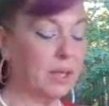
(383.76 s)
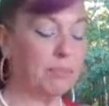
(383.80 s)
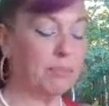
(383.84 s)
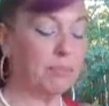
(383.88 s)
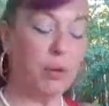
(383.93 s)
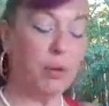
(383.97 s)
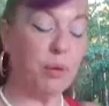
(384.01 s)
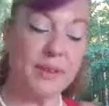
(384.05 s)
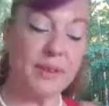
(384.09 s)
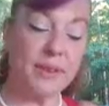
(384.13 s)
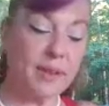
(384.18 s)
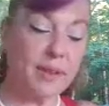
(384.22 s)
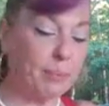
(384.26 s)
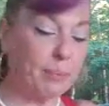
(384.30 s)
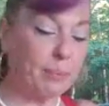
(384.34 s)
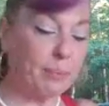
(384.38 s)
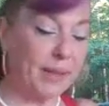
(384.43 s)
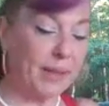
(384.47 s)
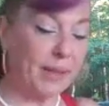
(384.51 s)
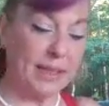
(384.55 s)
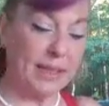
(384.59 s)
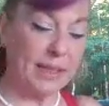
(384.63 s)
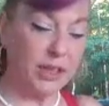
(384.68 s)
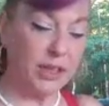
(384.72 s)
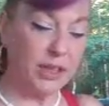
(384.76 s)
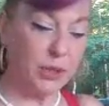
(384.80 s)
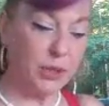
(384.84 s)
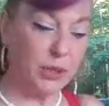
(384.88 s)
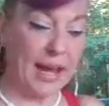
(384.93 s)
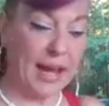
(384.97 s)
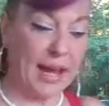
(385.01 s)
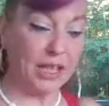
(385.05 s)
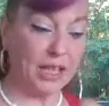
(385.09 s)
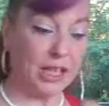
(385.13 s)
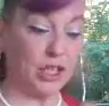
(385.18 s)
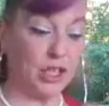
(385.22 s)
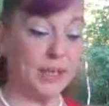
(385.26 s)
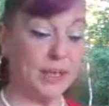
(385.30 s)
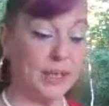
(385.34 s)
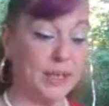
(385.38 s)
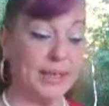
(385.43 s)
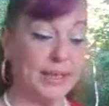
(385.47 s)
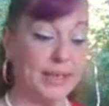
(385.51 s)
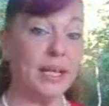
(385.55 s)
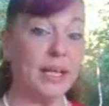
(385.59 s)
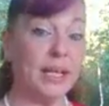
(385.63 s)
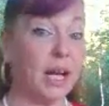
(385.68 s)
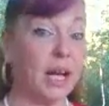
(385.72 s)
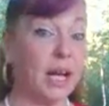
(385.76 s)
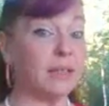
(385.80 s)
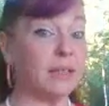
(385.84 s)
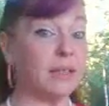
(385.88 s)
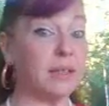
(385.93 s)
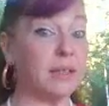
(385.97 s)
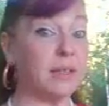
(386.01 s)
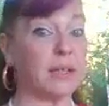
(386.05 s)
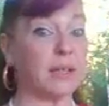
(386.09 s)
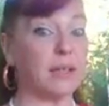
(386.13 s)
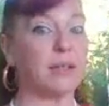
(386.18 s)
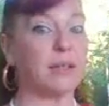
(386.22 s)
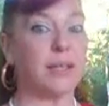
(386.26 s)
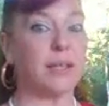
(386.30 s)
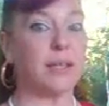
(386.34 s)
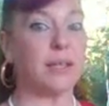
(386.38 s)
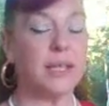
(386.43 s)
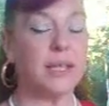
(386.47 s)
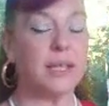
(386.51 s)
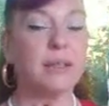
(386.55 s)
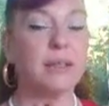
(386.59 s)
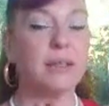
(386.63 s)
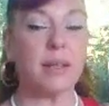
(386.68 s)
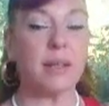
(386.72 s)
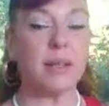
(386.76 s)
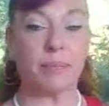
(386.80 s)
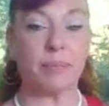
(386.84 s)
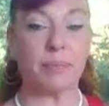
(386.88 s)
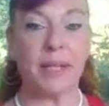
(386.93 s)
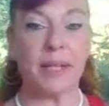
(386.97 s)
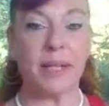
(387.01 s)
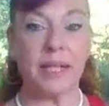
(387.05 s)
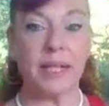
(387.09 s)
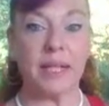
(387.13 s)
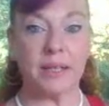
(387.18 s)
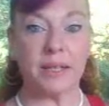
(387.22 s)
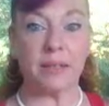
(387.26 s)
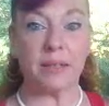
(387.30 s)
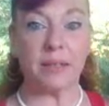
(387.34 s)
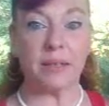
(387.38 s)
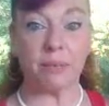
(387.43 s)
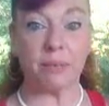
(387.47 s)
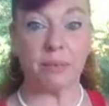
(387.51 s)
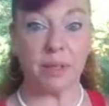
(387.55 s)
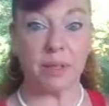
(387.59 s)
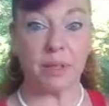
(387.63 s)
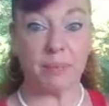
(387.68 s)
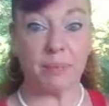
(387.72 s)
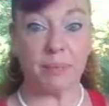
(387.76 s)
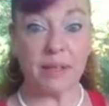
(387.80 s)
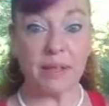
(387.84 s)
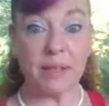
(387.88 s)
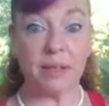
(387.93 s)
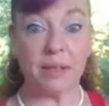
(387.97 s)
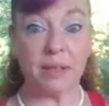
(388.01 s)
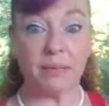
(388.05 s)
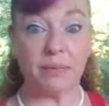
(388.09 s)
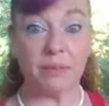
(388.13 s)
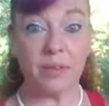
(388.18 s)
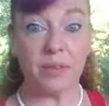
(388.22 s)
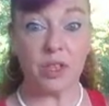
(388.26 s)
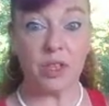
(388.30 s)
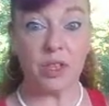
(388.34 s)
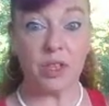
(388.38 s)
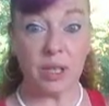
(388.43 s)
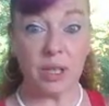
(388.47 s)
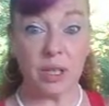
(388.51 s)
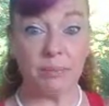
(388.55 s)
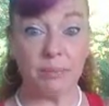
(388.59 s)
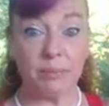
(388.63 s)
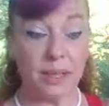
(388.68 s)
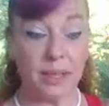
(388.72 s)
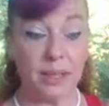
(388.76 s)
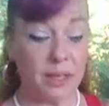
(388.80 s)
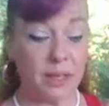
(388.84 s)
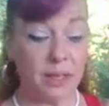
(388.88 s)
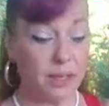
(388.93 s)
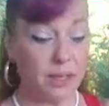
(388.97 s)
Put something into action. Get unstuck. See something in a different perspective, Gems.